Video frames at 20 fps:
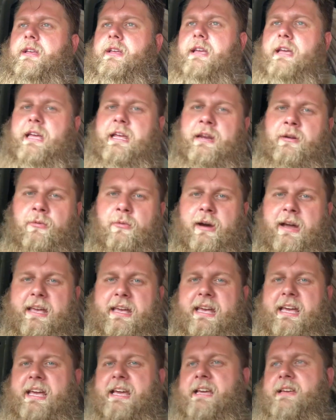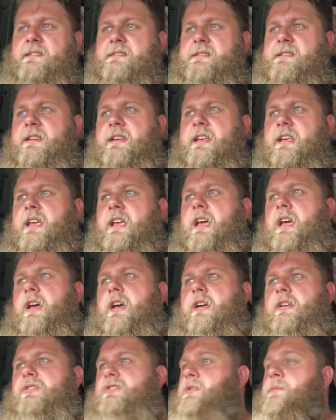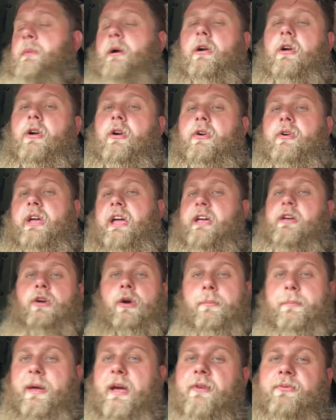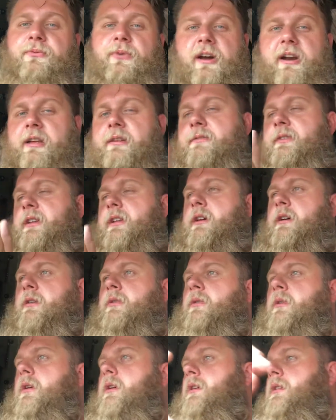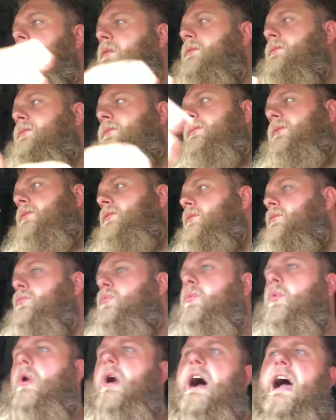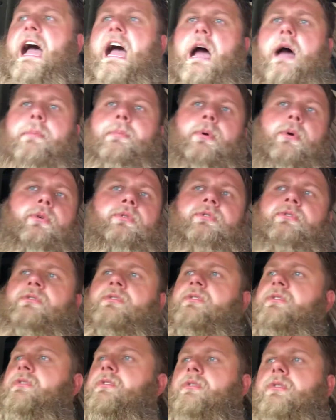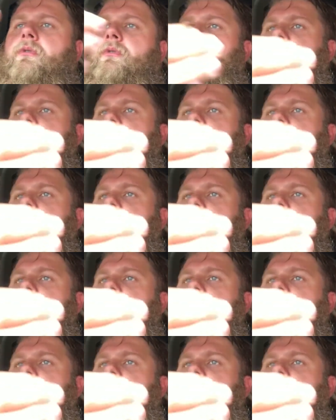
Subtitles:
in a way it is. Tomorrow, it could be a funny video of what happened or